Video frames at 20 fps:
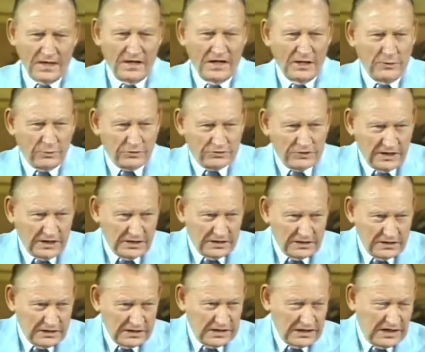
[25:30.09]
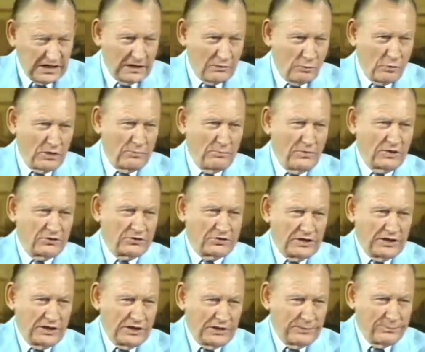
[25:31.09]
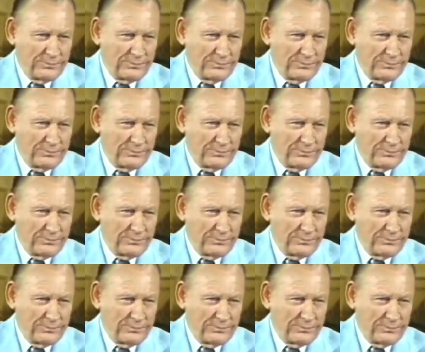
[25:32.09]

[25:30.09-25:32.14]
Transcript: He was dead in 1 month's time.